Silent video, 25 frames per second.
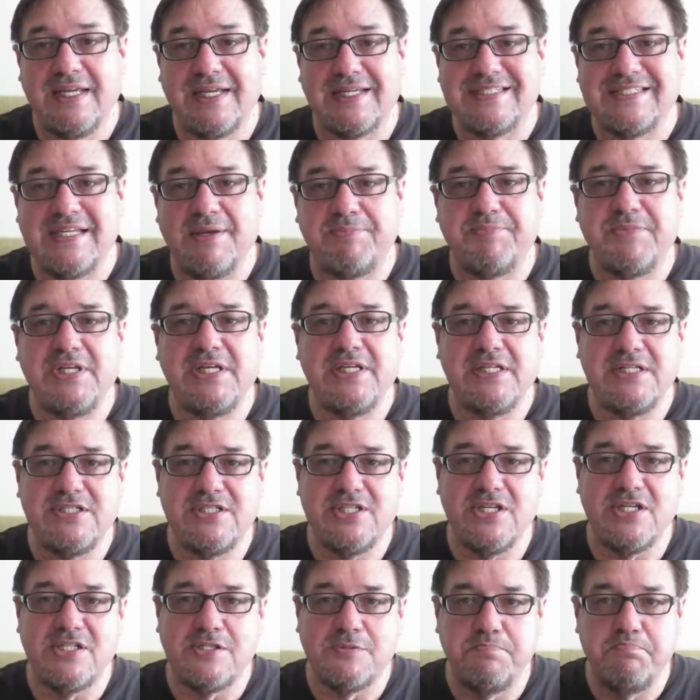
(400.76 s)
except he
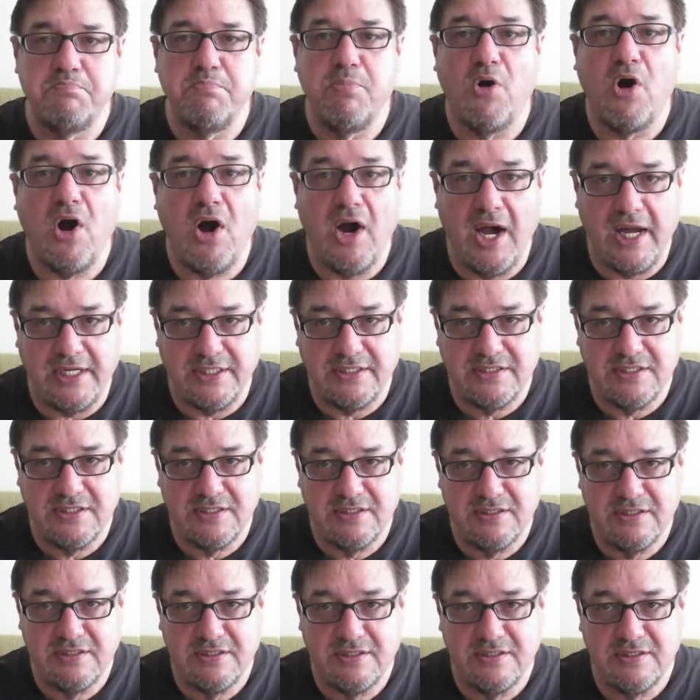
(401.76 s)
had just bought
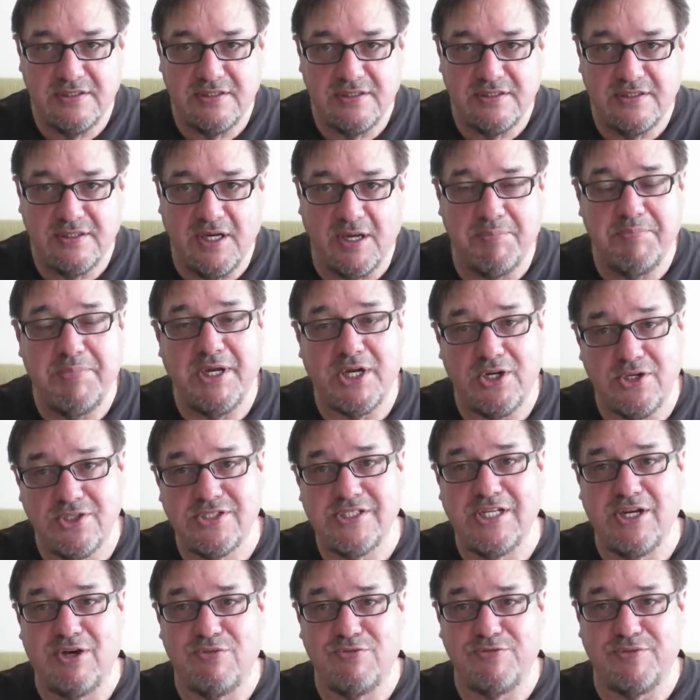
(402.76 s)
a
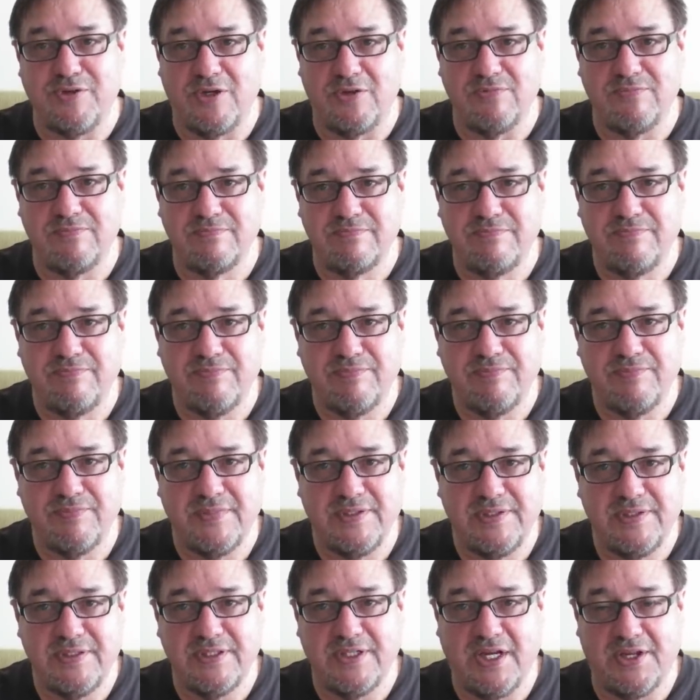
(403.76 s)
better cell phone.
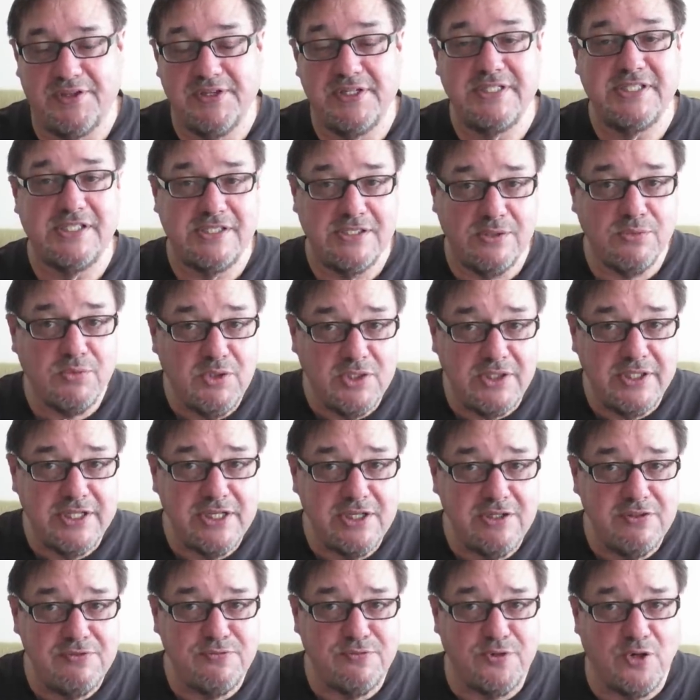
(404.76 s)
Uh, this is a
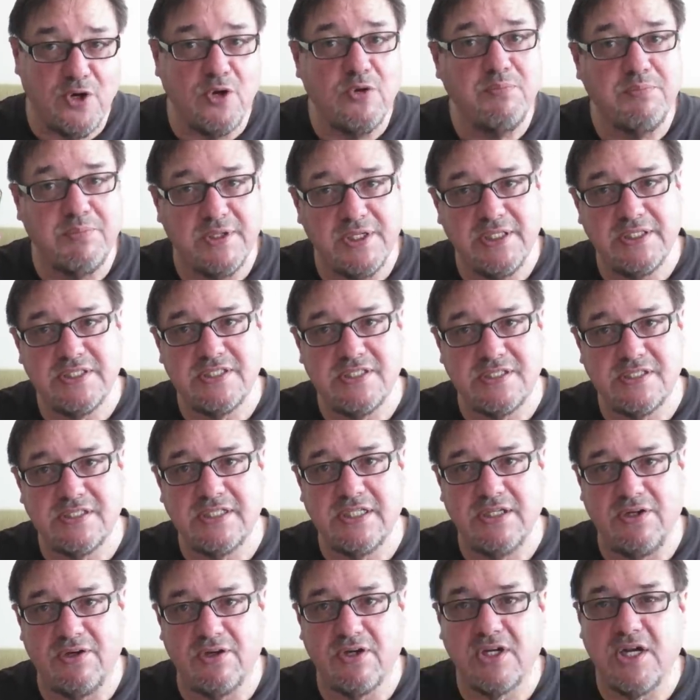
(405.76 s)
really good phone, but
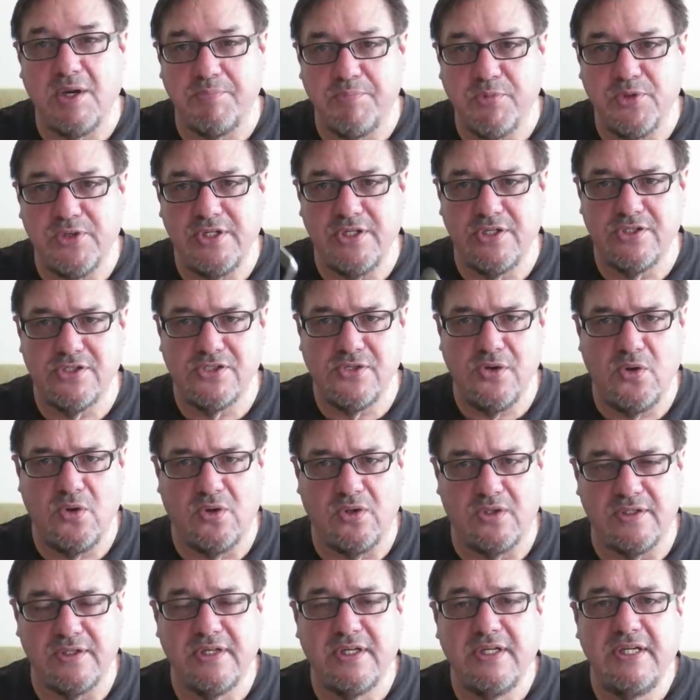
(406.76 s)
it's, you know, a couple years
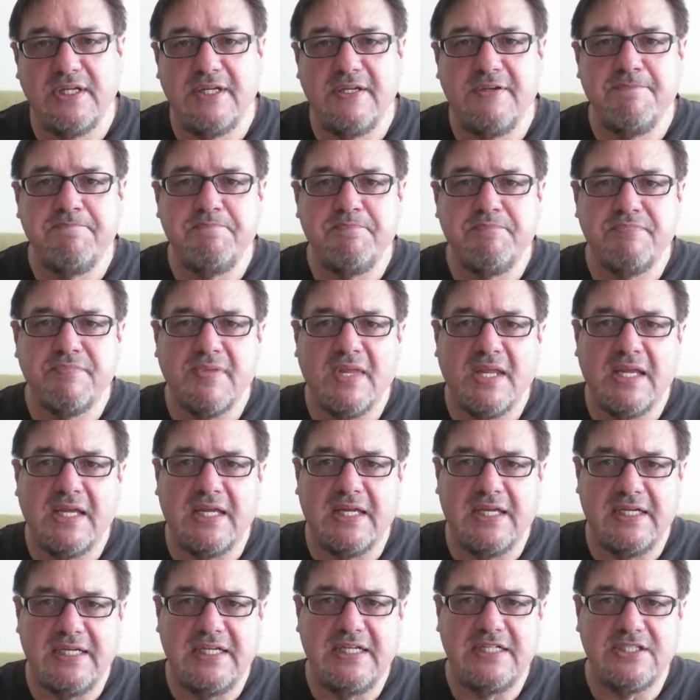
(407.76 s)
old.
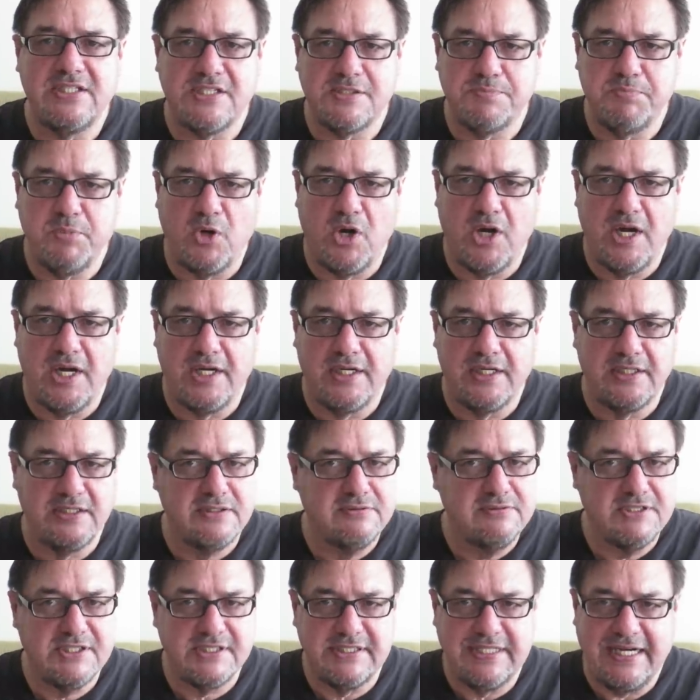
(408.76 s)
And he just bought
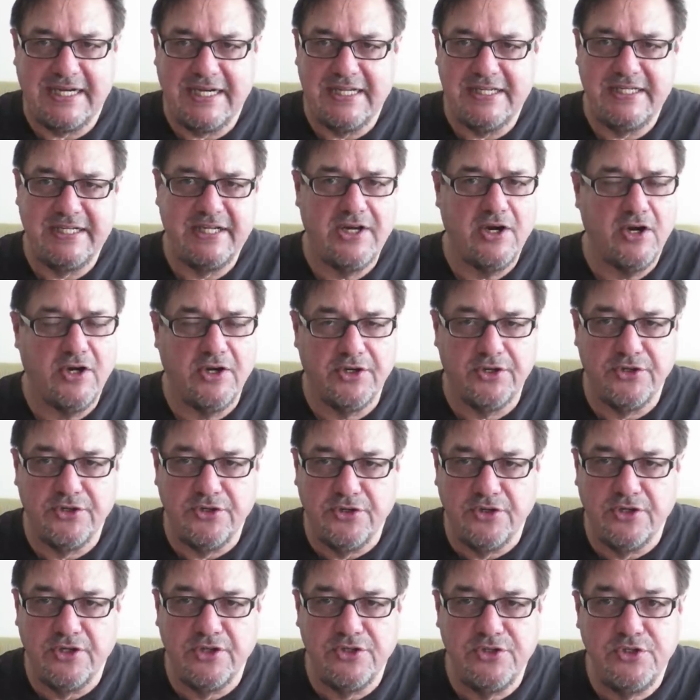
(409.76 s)
a state-of-the-art
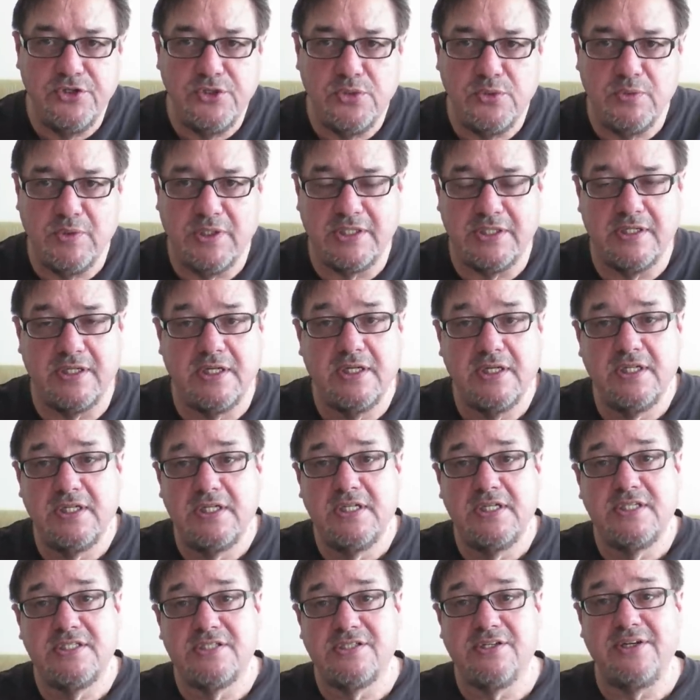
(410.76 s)
new one.
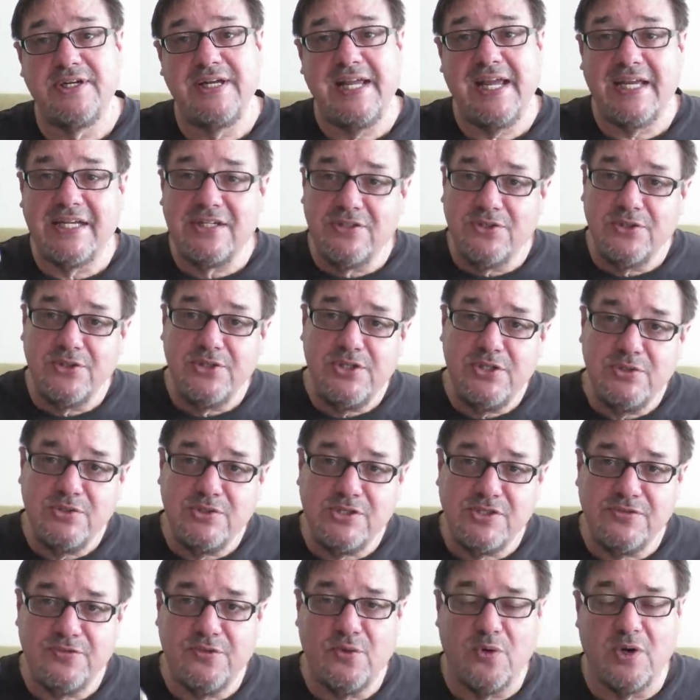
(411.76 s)
So he had no
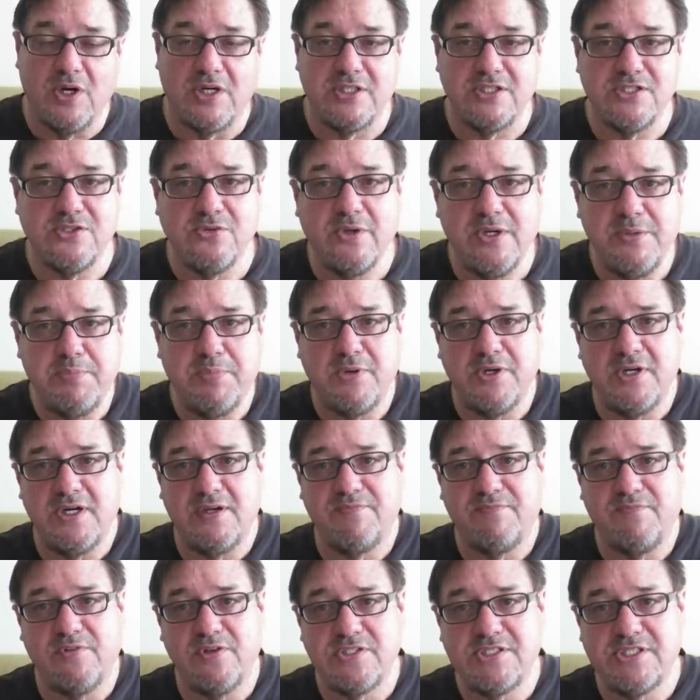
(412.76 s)
use for it. So he put
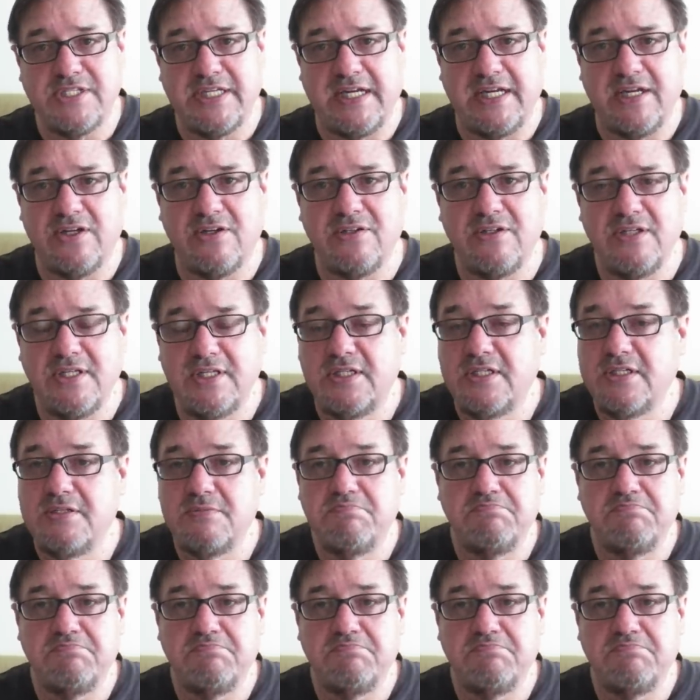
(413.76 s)
it up for sale,